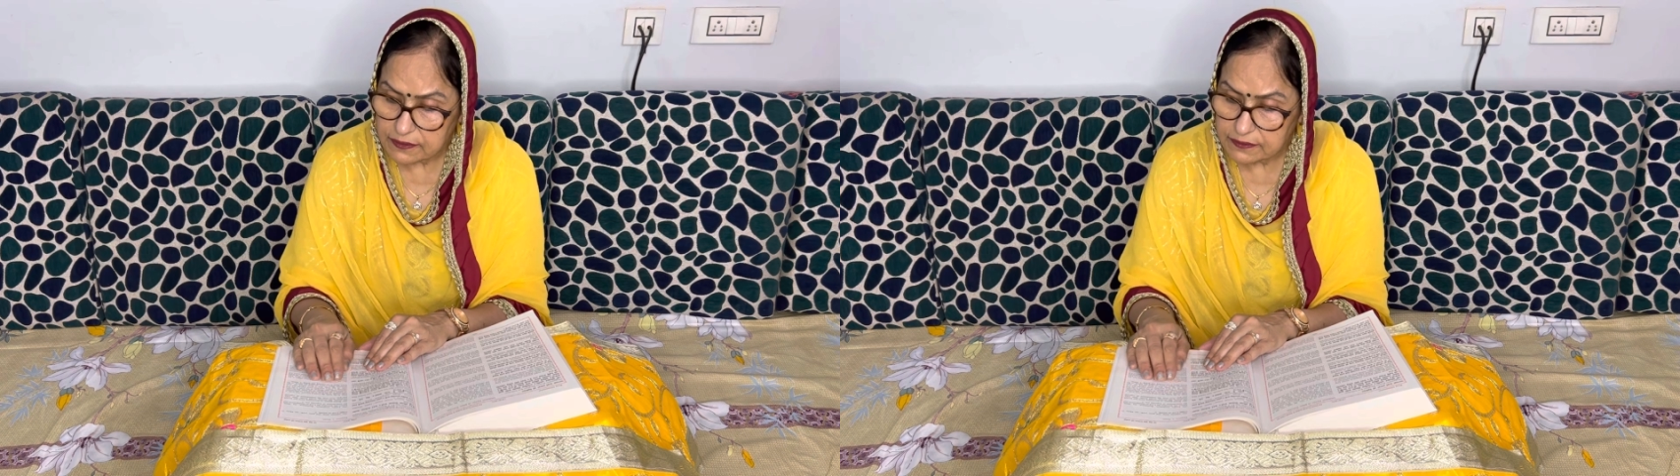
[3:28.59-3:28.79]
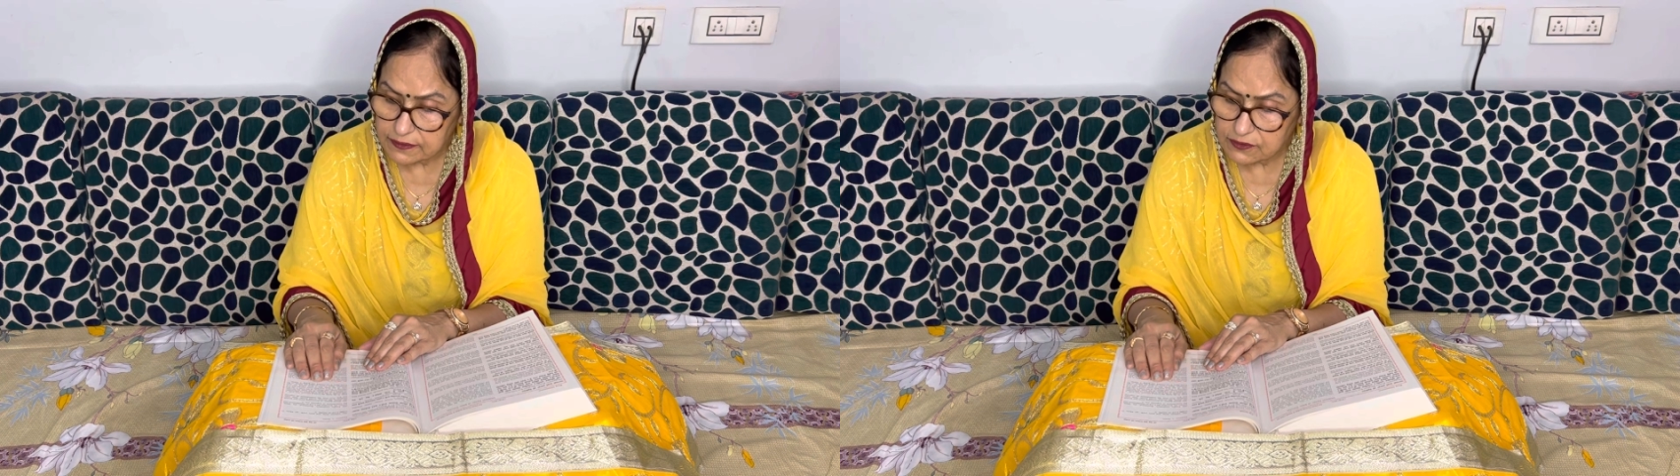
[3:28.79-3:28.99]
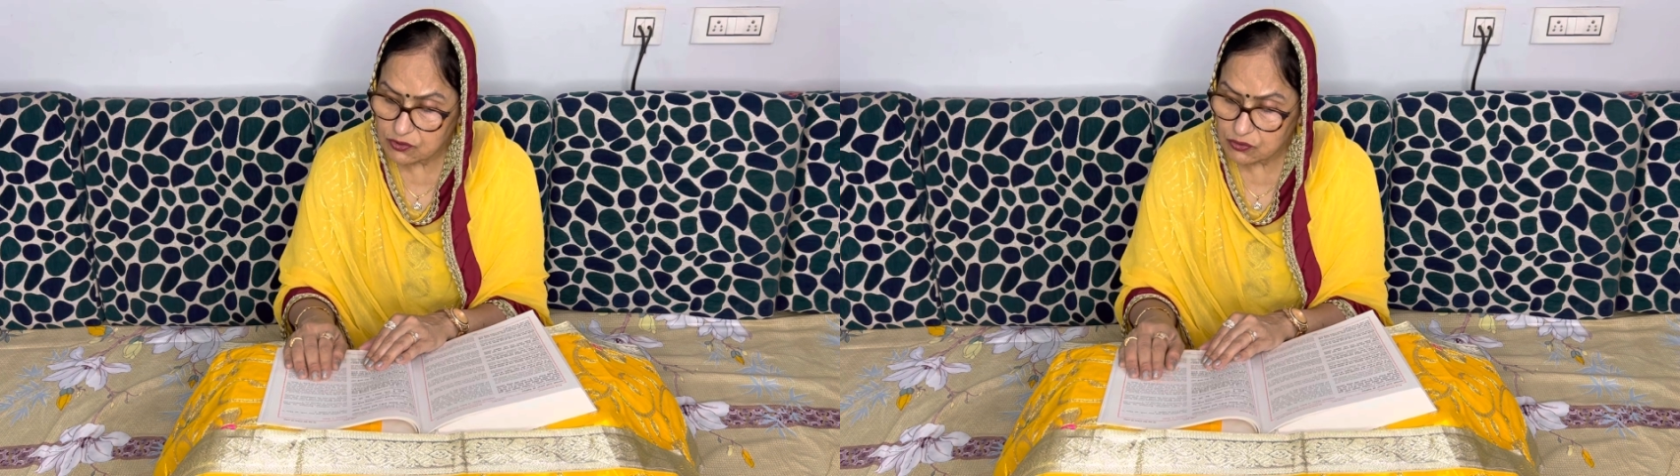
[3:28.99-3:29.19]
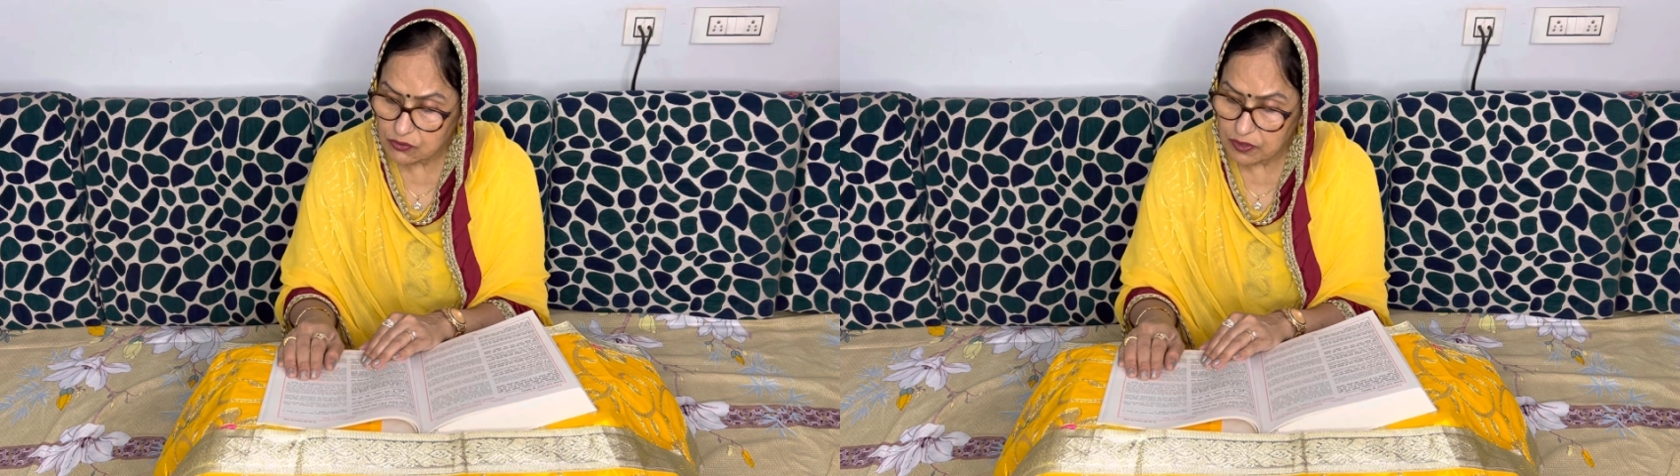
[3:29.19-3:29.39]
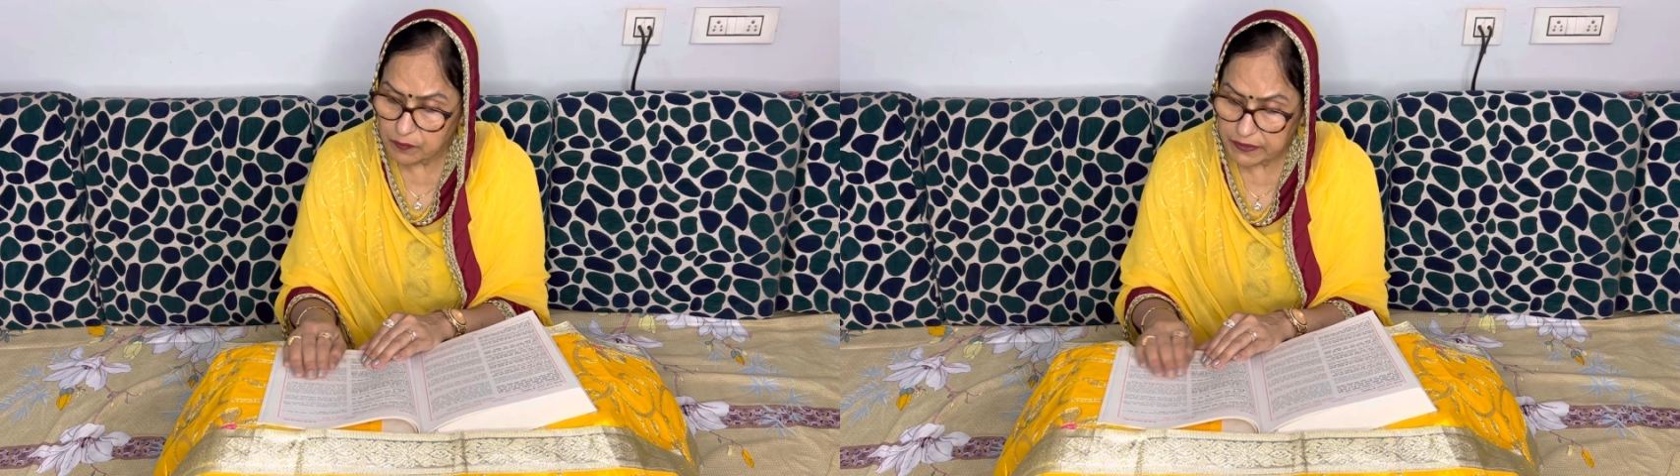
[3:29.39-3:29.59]
there is no
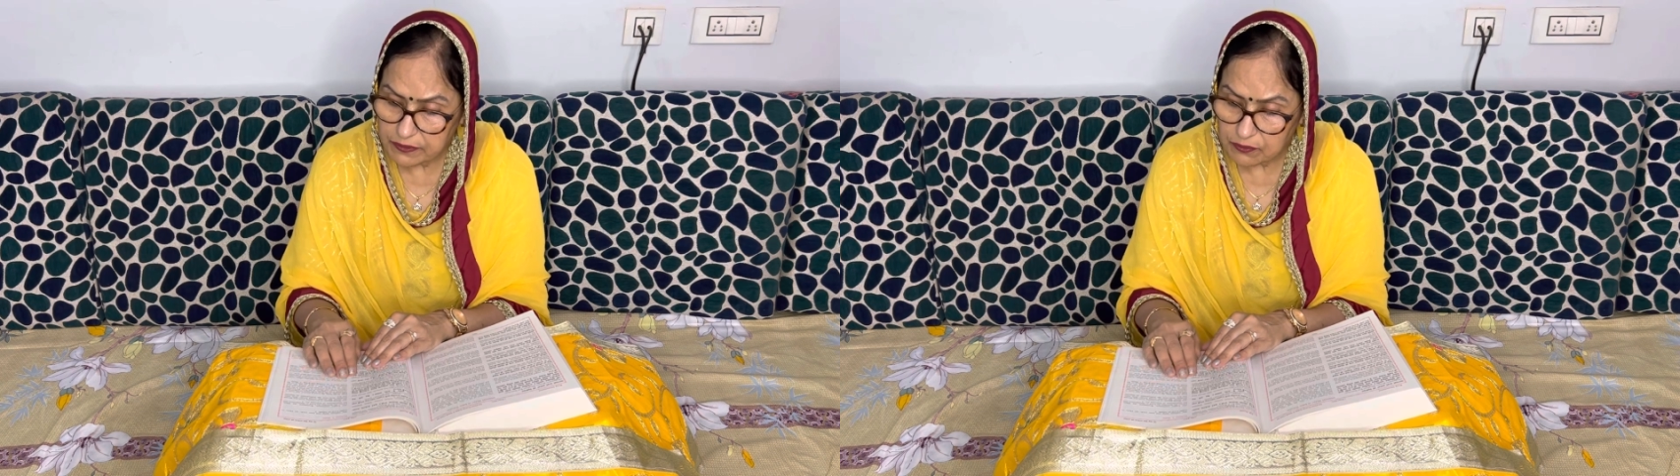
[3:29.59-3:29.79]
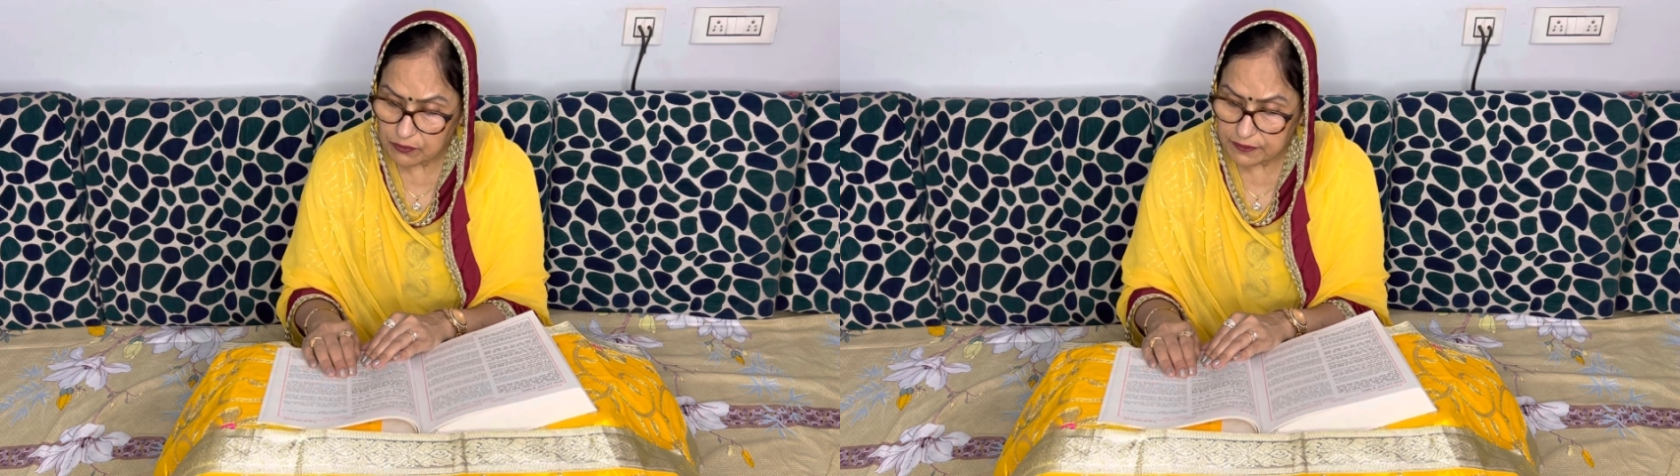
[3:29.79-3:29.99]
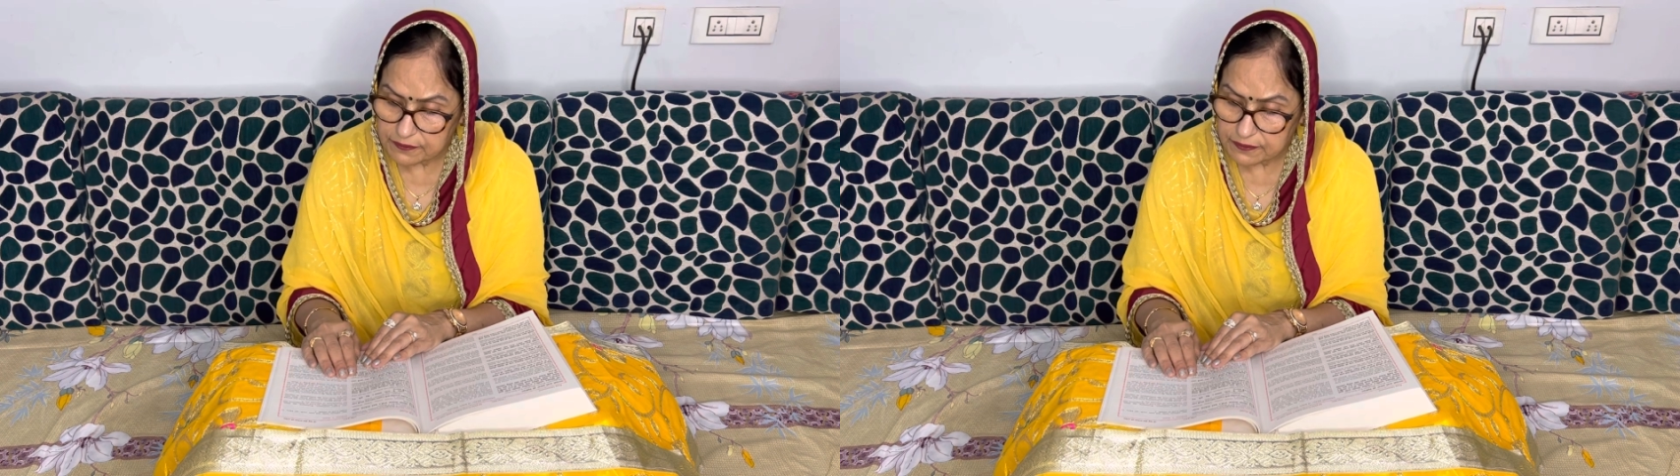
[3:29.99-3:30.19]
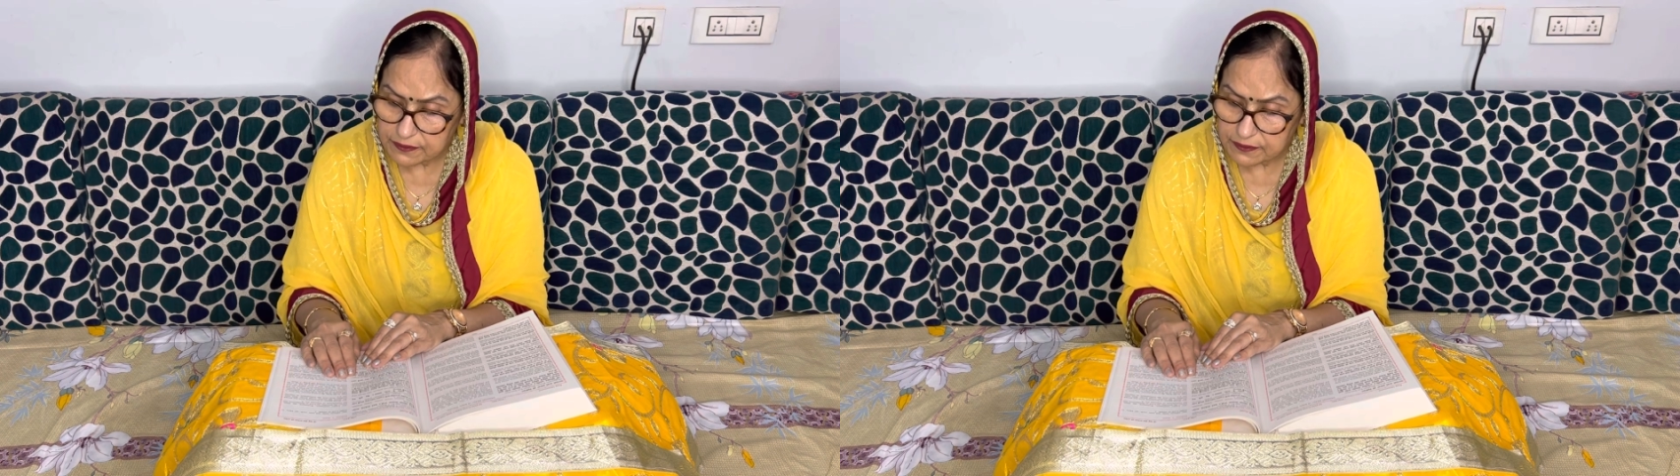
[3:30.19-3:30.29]
coming and going.